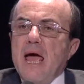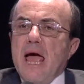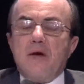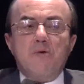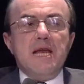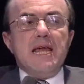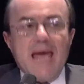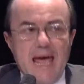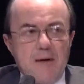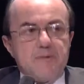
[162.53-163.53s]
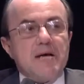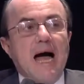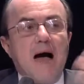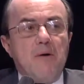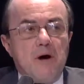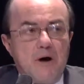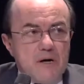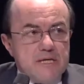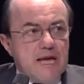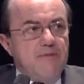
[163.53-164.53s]
and really helped our
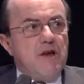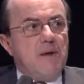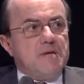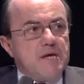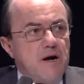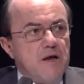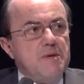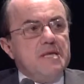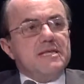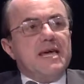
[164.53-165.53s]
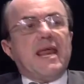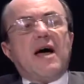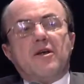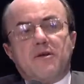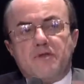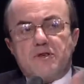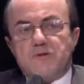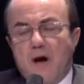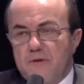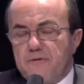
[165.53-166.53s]
developed economies get out of the
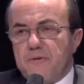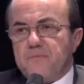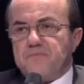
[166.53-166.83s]
trough.